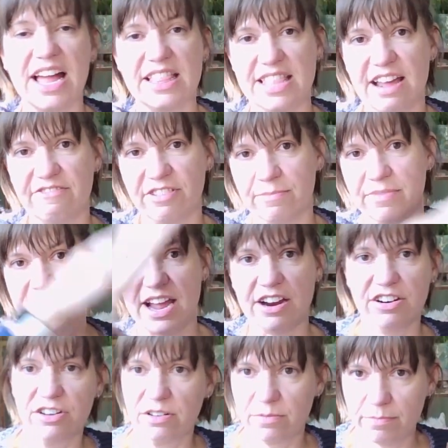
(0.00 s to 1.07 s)
and then from
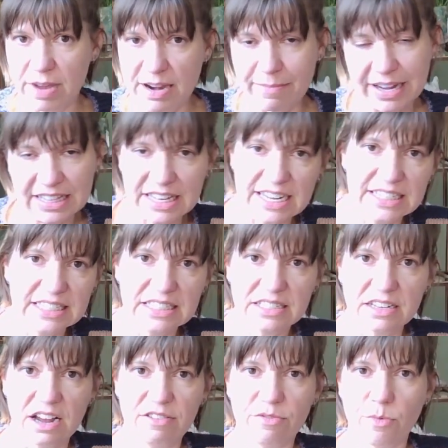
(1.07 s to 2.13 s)
there made my list
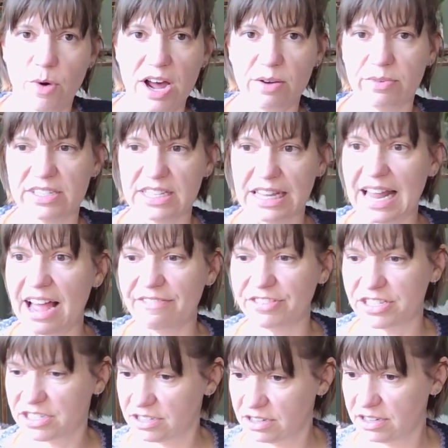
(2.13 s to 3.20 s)
of what was
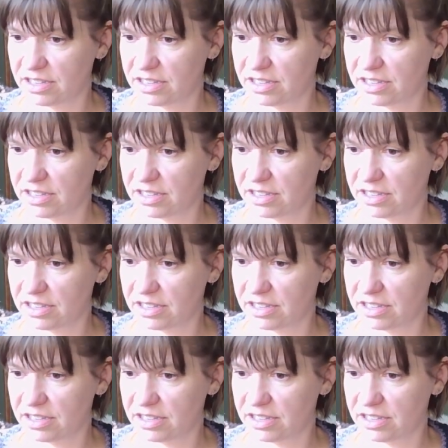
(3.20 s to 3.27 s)
left